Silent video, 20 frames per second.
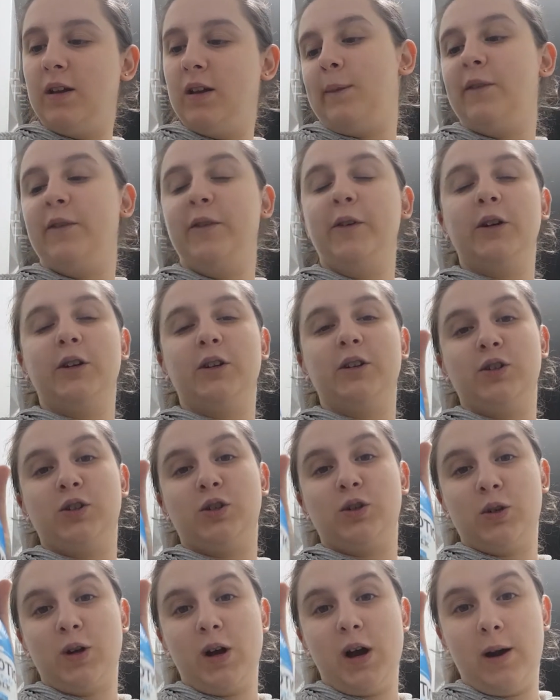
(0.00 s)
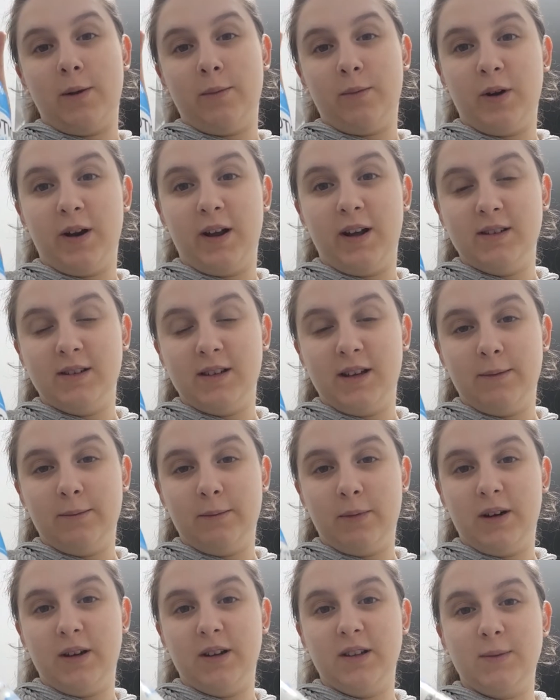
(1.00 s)
I'm gonna try and pronounce that,
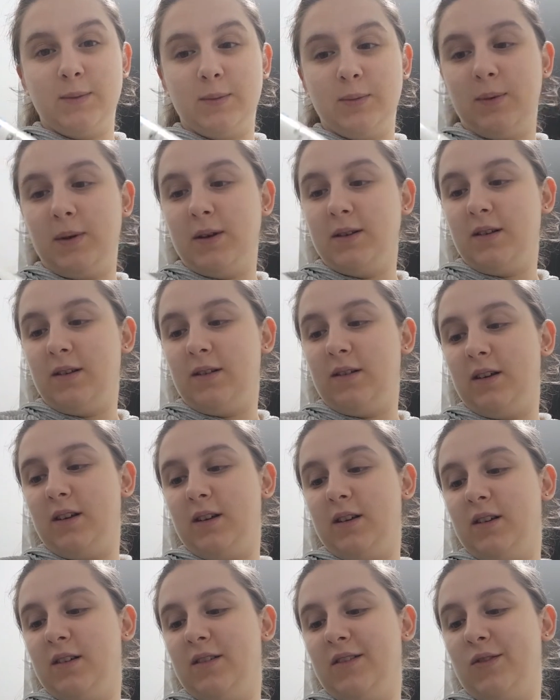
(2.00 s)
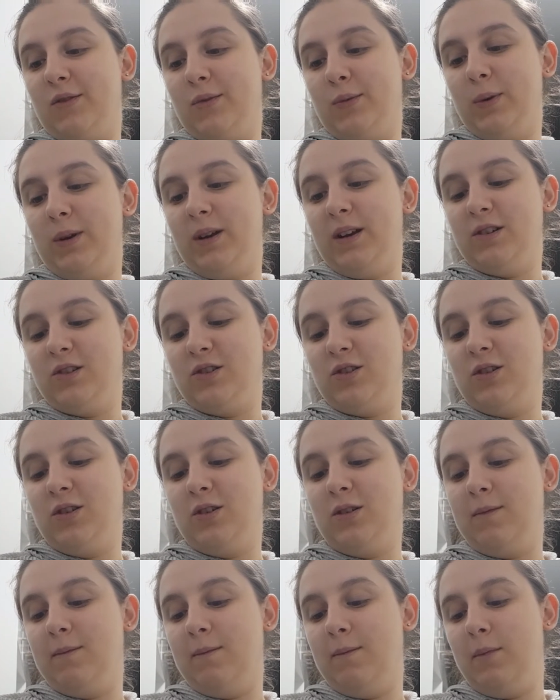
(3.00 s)
but it's basically a Swedish
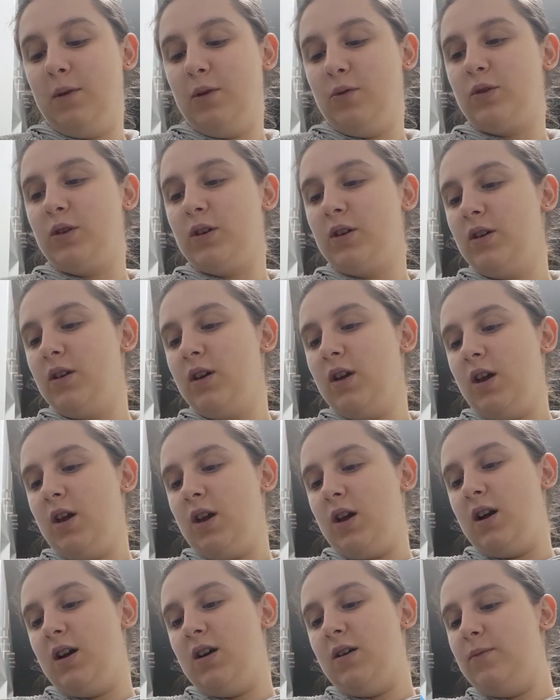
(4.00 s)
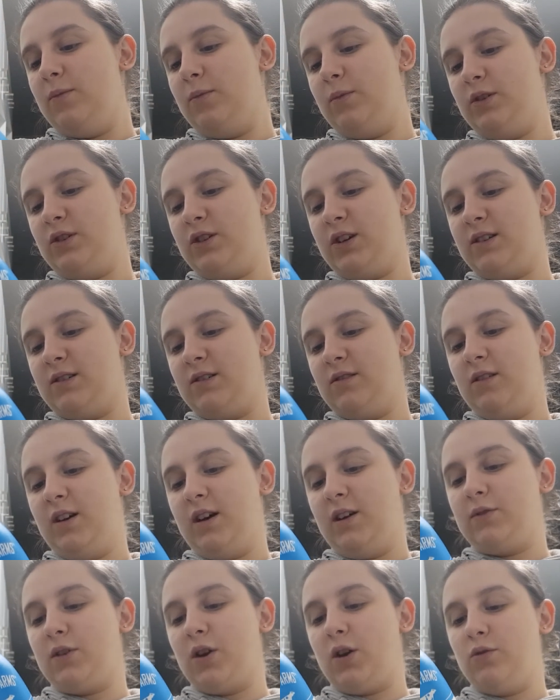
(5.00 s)
milk, which has
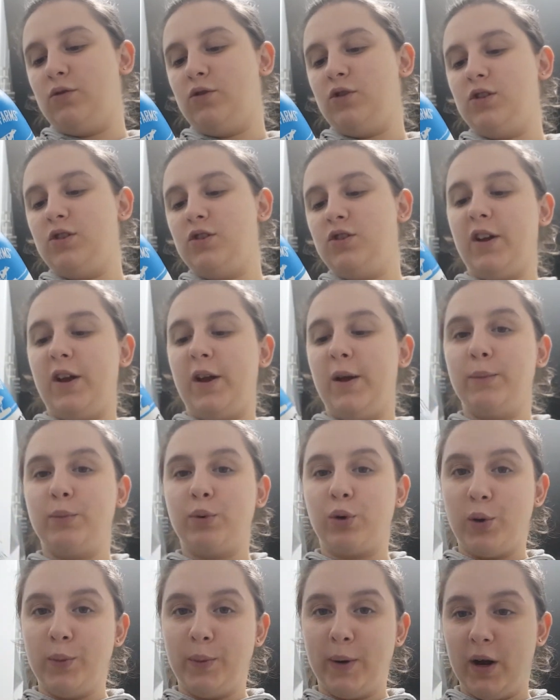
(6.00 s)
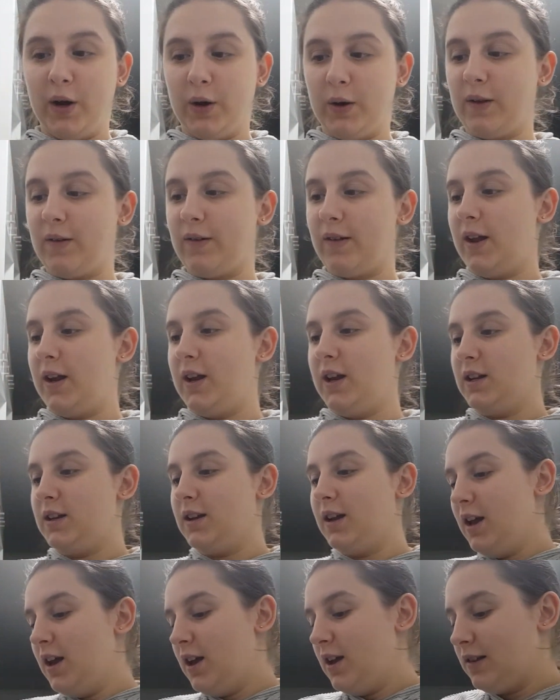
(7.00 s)
live cultures and probiotics in it,
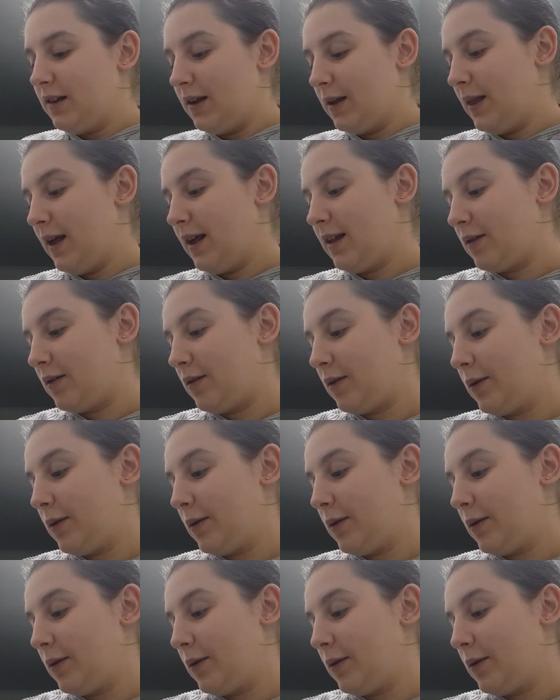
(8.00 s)
so that's